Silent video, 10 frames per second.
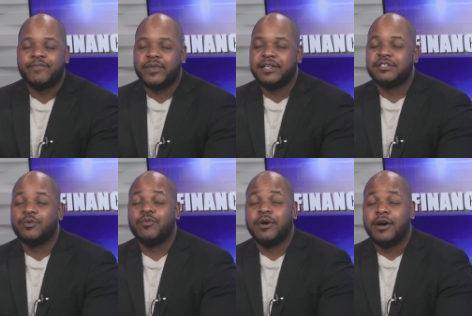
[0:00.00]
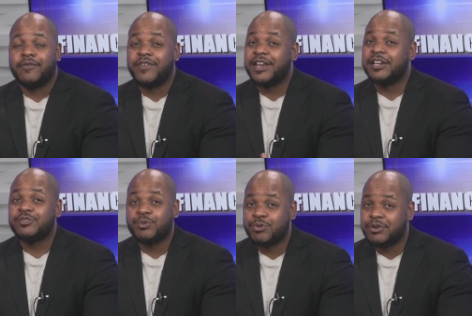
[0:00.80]
And so
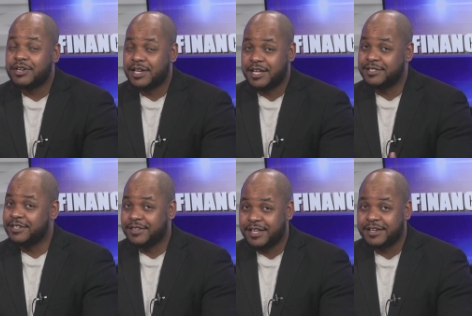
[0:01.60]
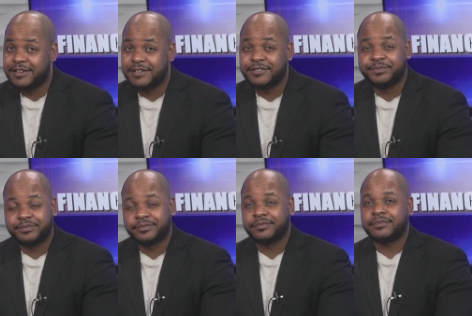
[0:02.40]
financial hoarding is a thing,
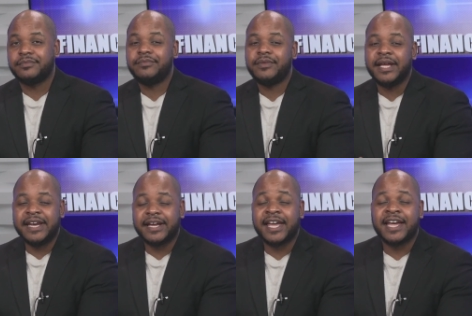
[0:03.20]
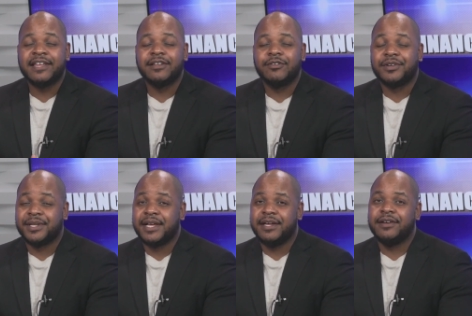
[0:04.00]
and it can look
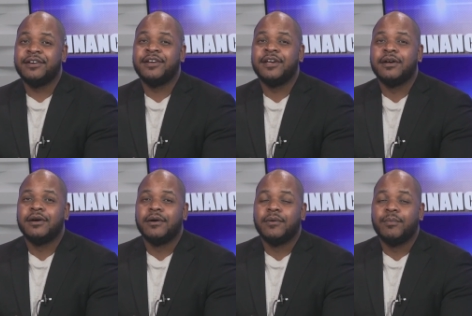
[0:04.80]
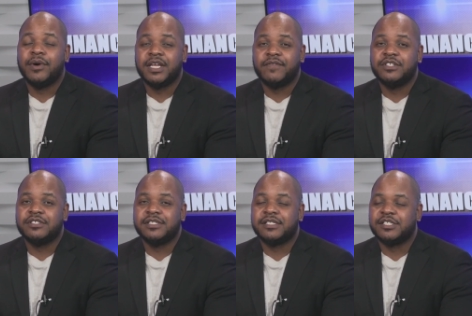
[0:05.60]
like money
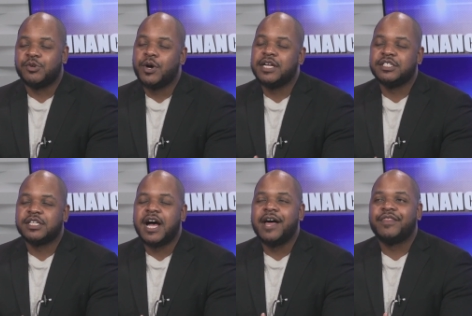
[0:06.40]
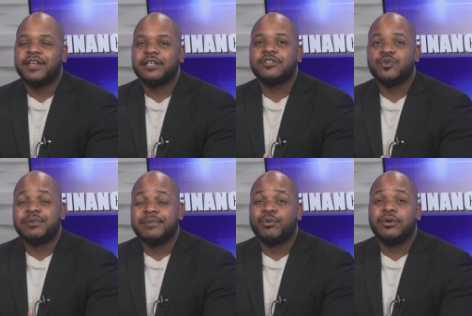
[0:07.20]
vigilance. And so I think it's
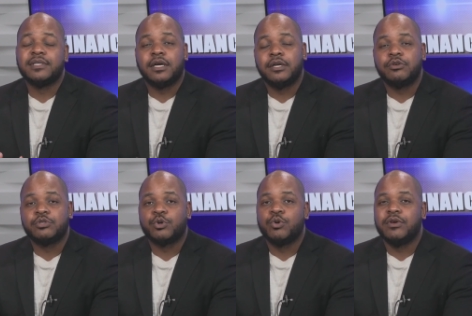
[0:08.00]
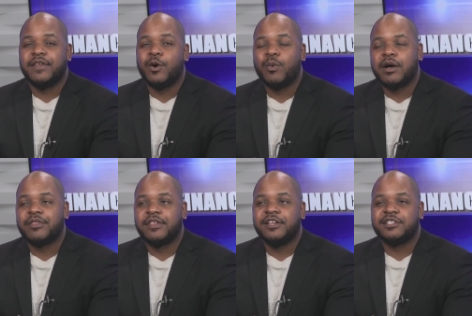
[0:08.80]
super important to underscore that while
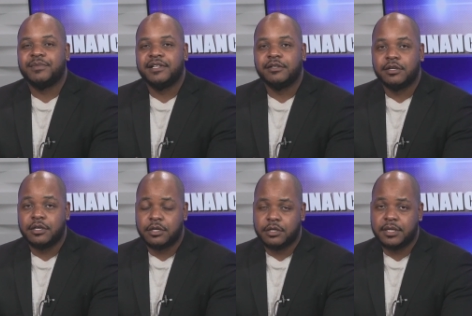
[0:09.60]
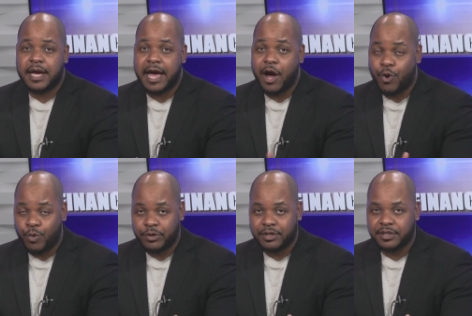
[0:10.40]
things may look good
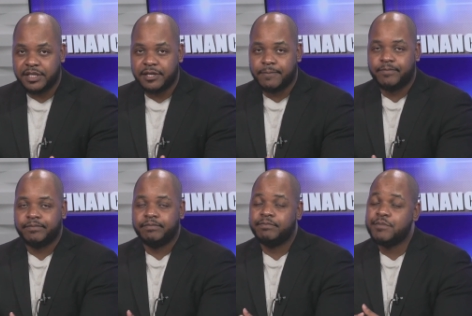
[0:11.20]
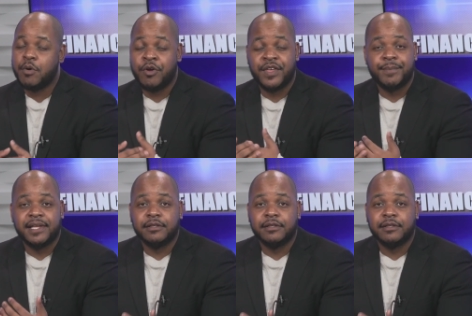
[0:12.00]
outwardly, or they may